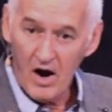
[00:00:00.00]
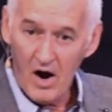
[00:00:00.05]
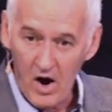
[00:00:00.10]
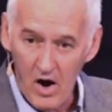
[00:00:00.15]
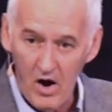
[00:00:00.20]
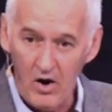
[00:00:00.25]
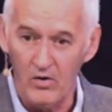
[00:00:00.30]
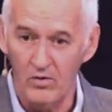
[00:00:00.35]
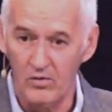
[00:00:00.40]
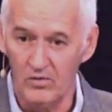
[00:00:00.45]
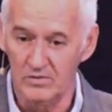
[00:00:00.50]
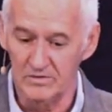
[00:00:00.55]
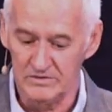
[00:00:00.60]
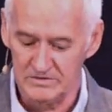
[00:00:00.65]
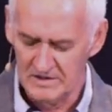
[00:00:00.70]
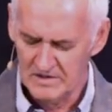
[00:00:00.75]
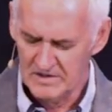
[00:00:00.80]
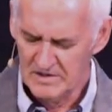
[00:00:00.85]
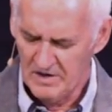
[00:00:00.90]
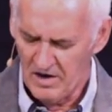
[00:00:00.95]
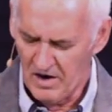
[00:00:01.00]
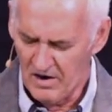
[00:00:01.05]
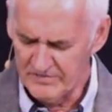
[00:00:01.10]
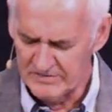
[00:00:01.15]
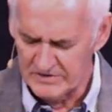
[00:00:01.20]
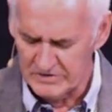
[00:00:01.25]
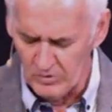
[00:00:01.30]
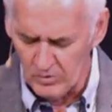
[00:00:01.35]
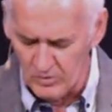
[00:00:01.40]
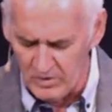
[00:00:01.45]
hold over
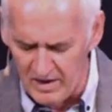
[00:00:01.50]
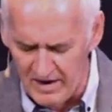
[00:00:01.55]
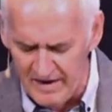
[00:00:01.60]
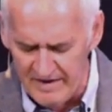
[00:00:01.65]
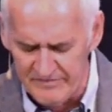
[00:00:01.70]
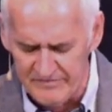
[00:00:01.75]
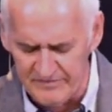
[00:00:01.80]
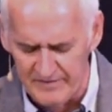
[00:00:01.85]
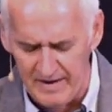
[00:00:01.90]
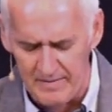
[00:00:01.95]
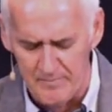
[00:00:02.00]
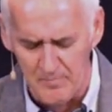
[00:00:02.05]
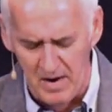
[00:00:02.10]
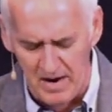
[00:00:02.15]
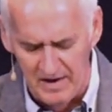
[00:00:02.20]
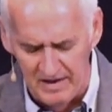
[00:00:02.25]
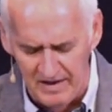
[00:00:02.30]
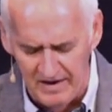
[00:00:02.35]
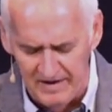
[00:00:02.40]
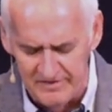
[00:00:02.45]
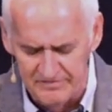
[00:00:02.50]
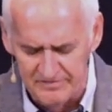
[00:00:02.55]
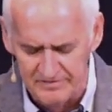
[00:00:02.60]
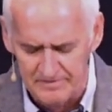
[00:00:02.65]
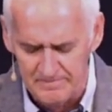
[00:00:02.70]
your life and my life.